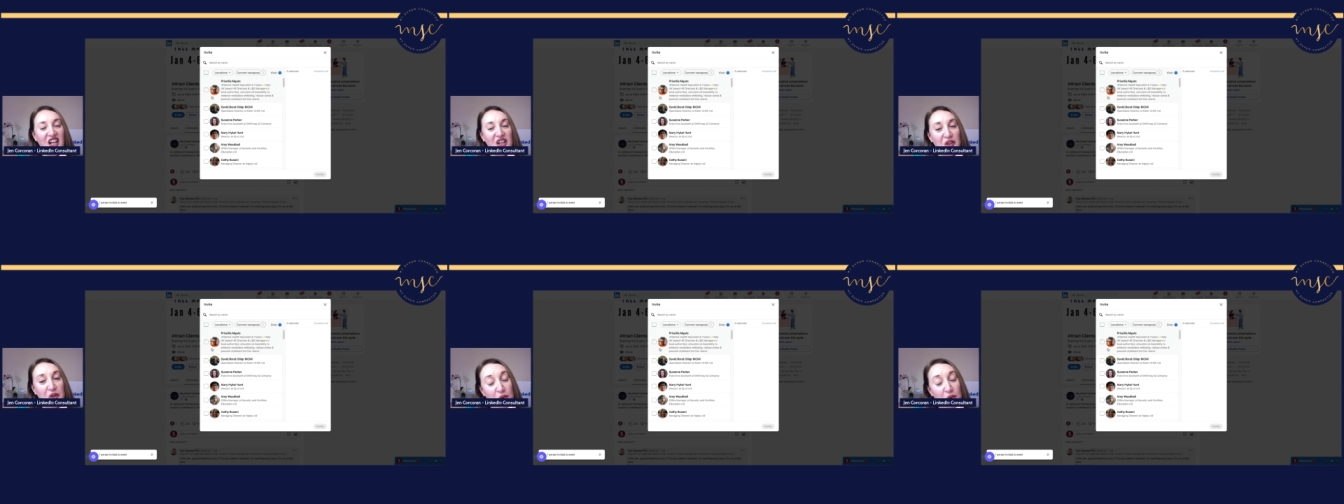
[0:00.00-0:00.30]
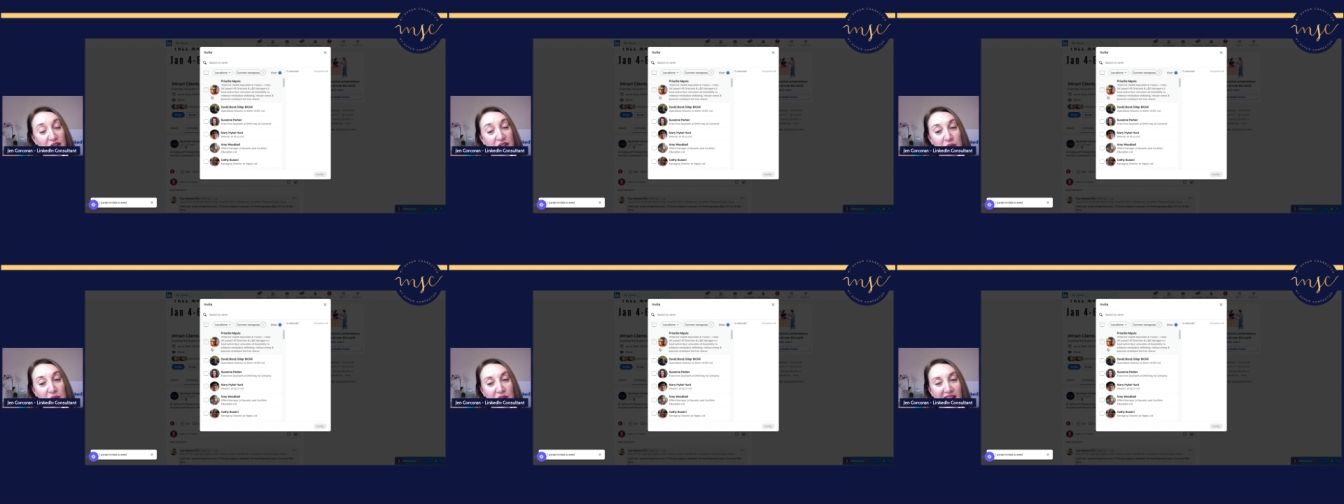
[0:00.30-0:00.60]
a
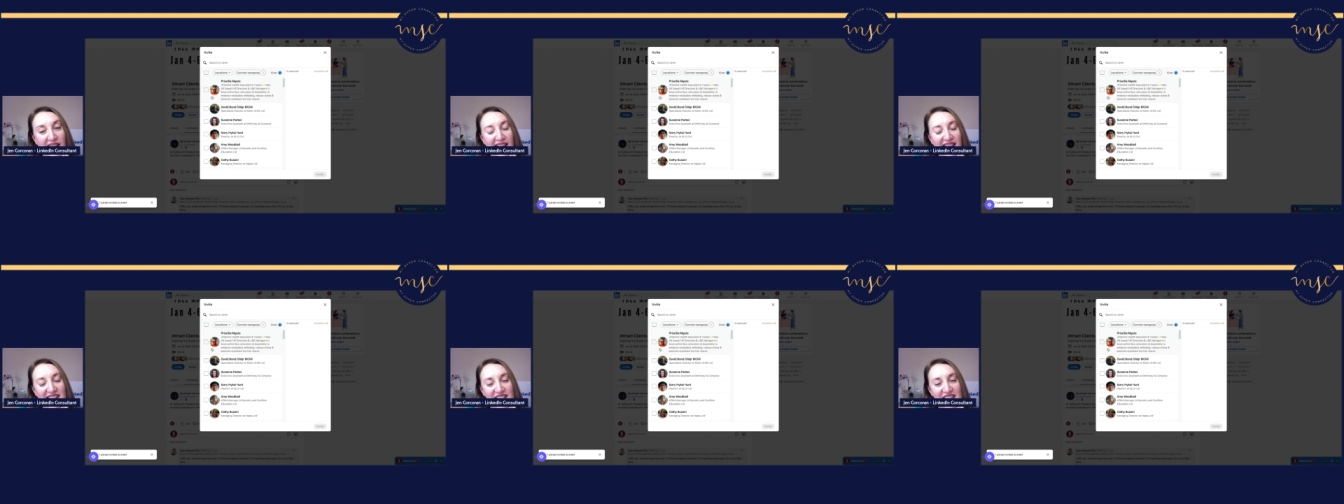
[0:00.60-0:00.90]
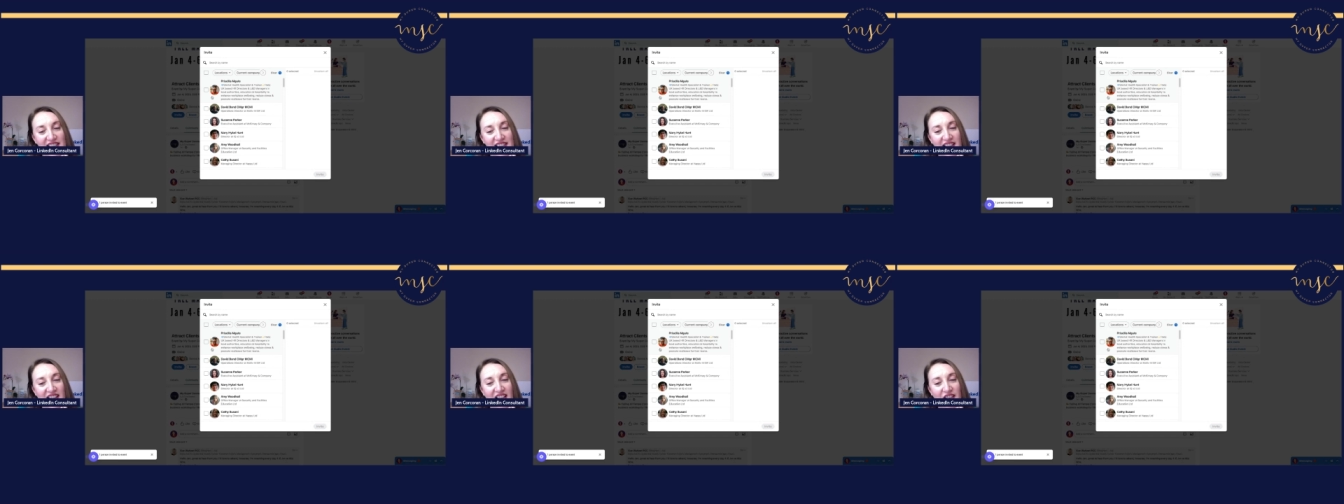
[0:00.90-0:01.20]
quick way to
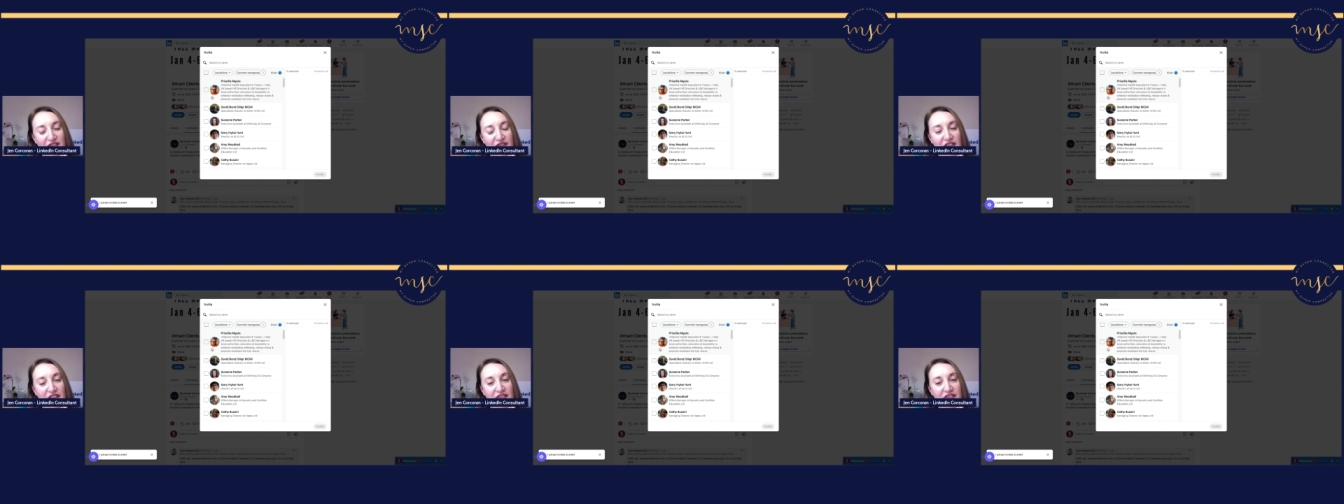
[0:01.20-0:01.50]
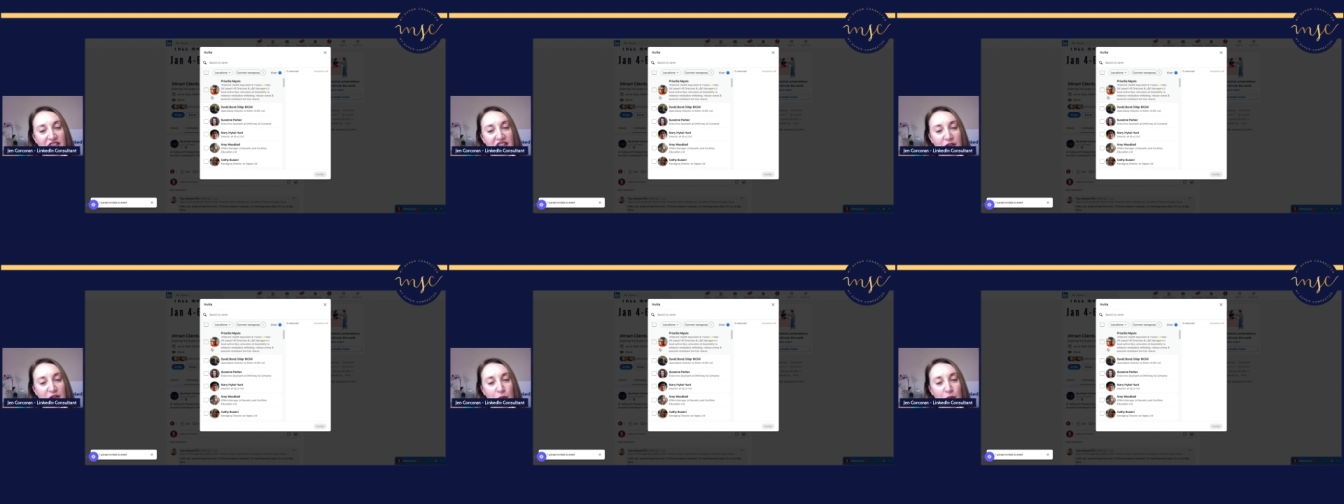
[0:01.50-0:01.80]
select
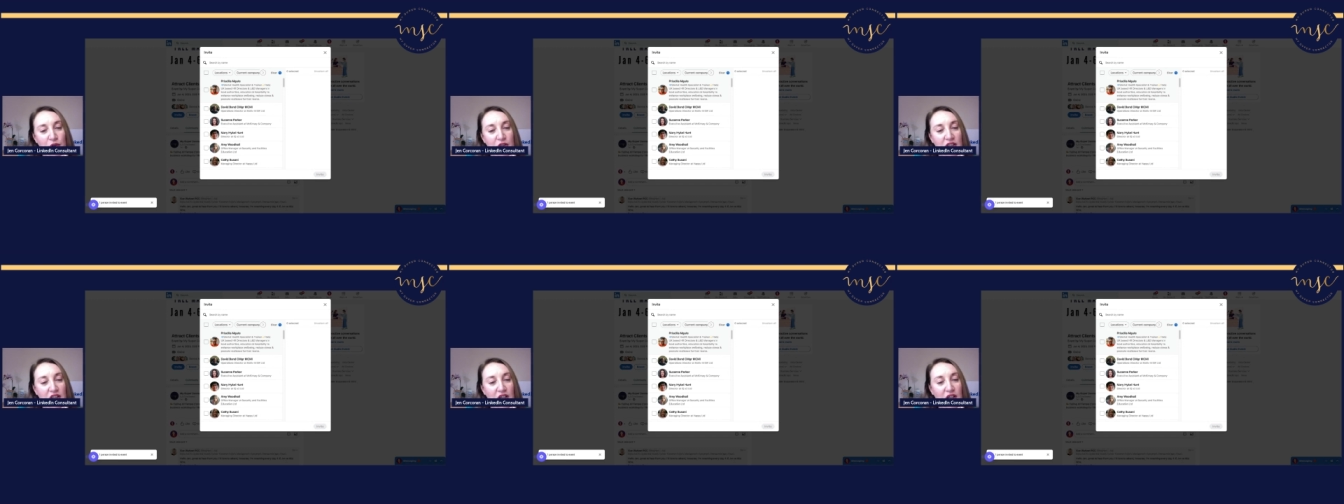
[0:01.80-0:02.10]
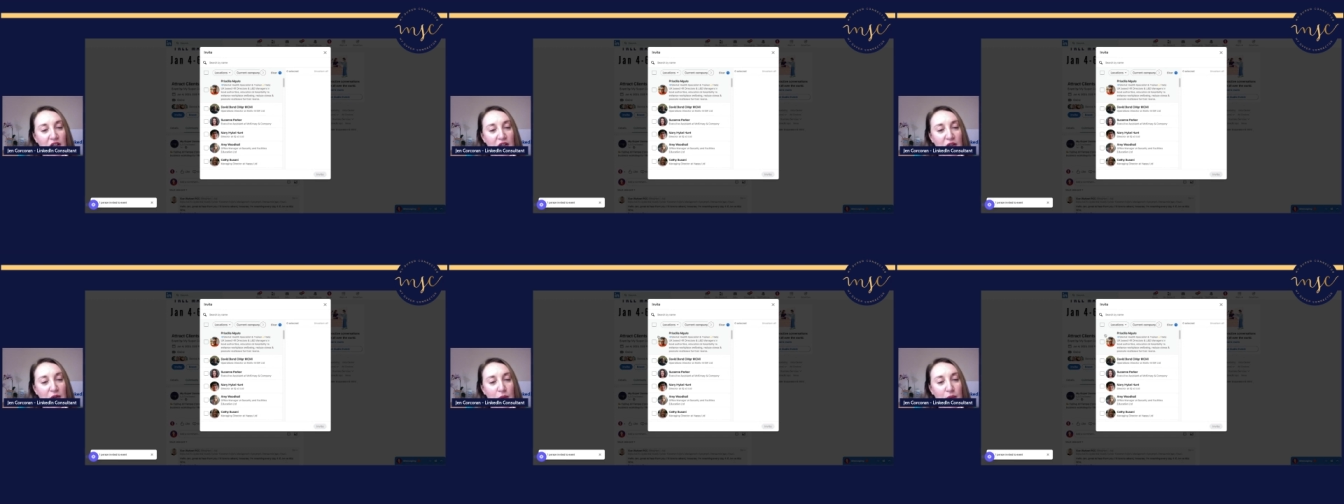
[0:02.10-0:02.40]
50 in one
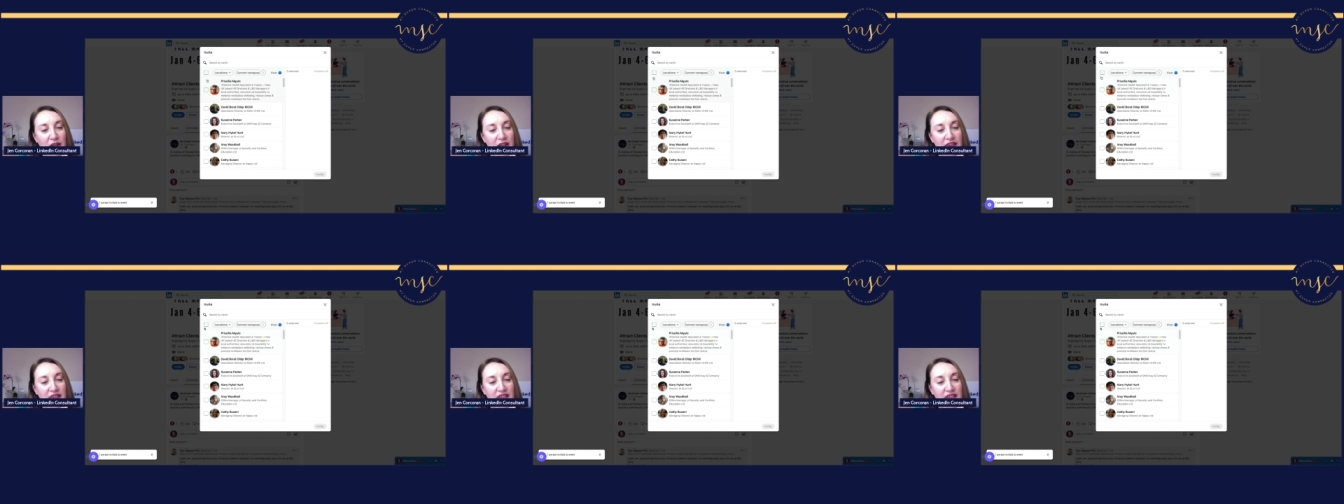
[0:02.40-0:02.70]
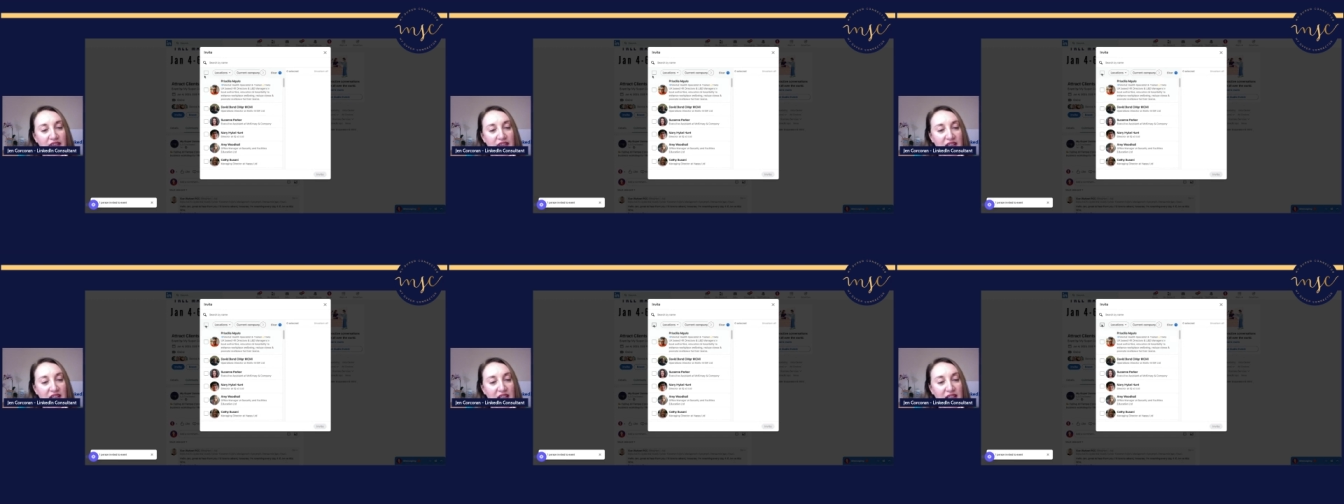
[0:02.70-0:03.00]
go is to
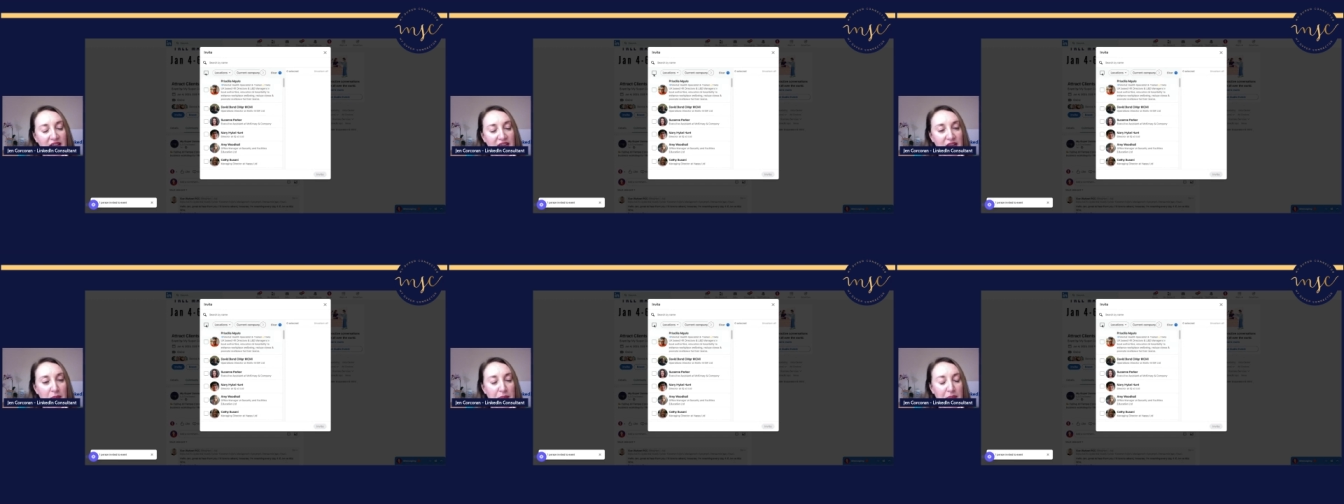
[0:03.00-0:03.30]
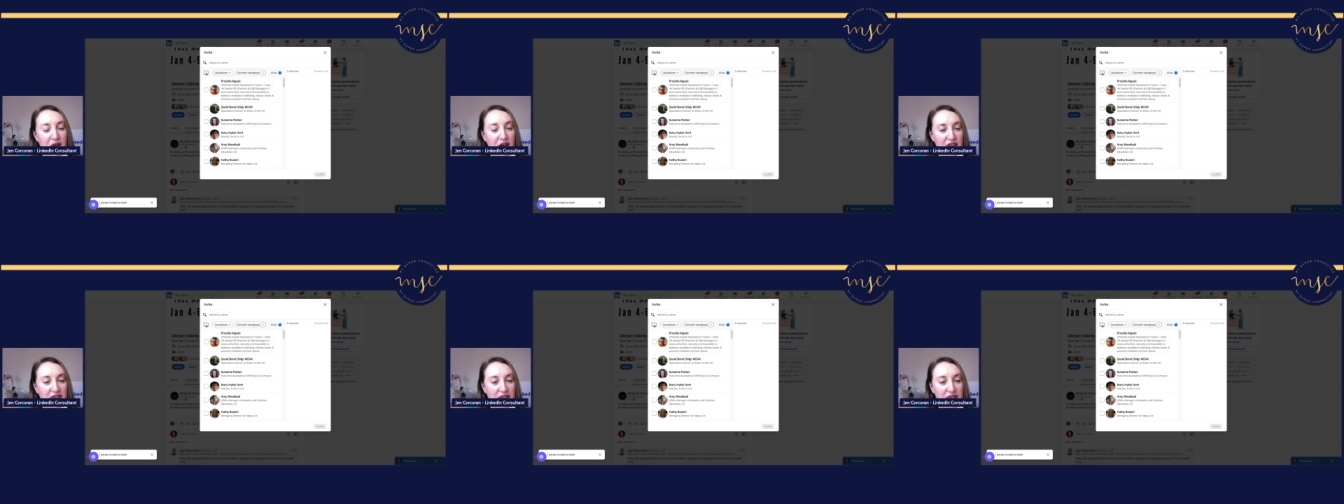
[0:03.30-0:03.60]
tick the
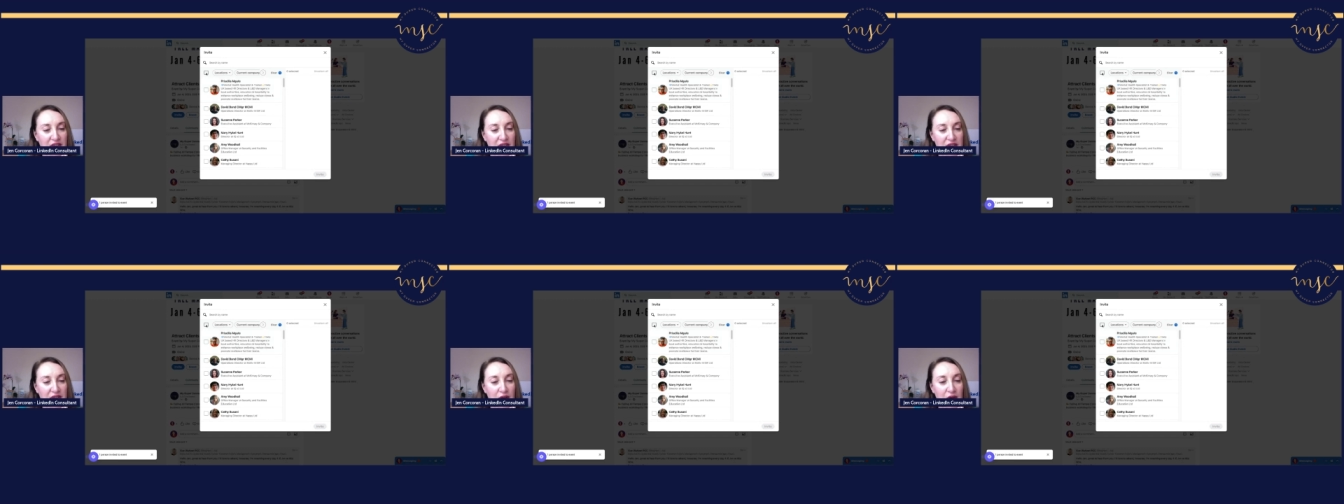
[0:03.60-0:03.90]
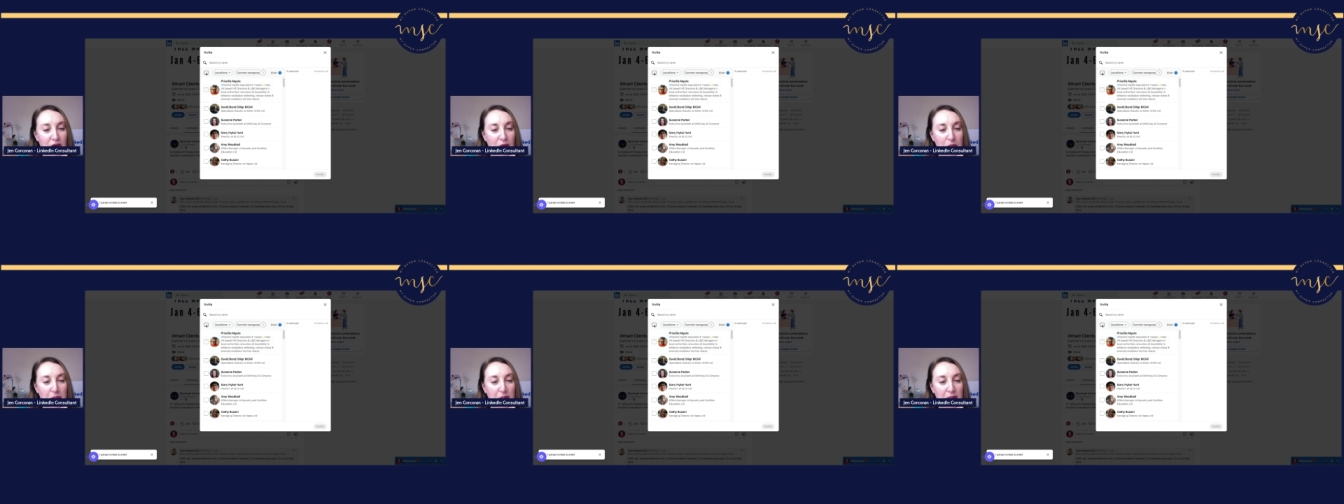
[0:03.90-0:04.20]
box at the
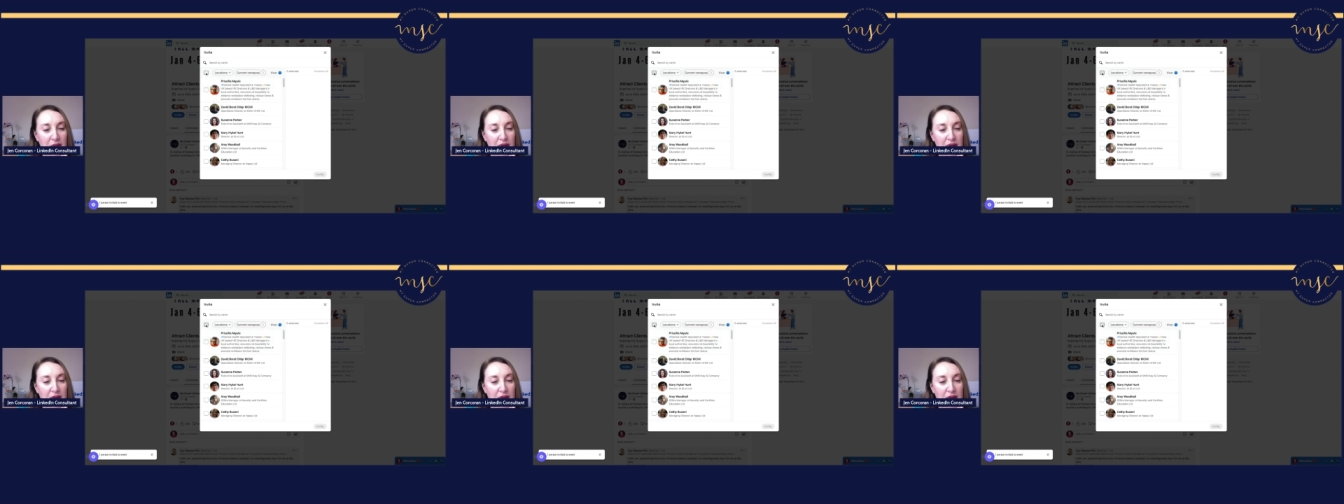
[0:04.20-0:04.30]
top